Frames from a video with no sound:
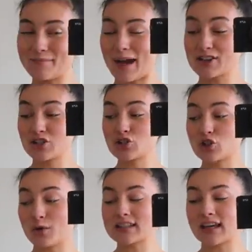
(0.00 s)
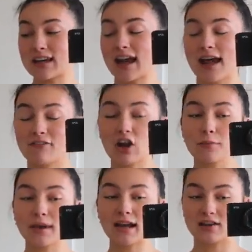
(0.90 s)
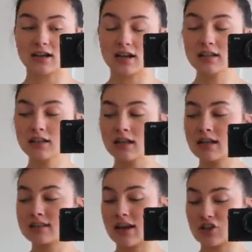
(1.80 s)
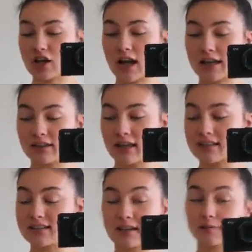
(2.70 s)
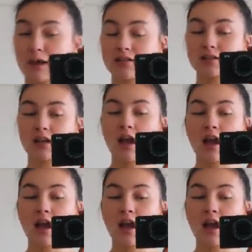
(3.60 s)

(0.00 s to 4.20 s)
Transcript: I'm actually so excited. I haven't gotten my hair done slash cut in, like, 6 months.